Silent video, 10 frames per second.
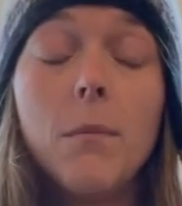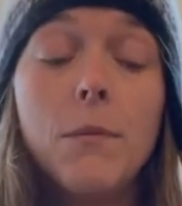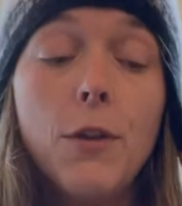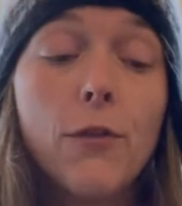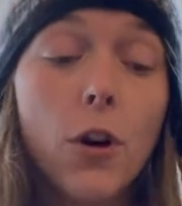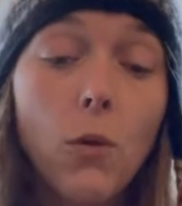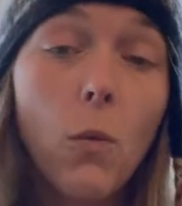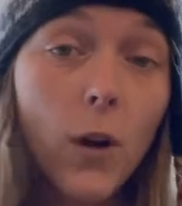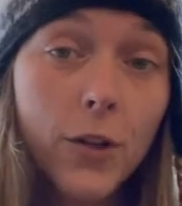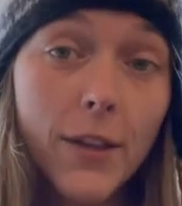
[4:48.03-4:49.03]
You've got to
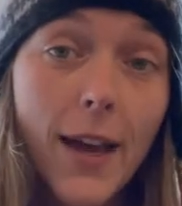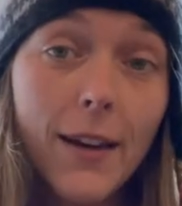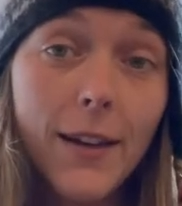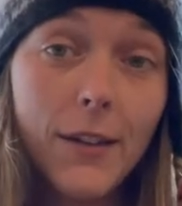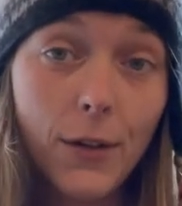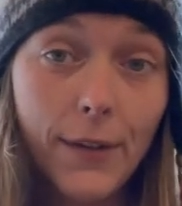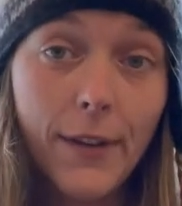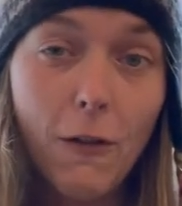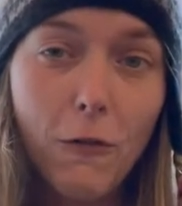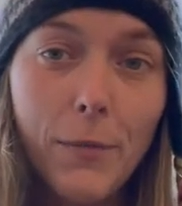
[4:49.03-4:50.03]
watch that in yourself,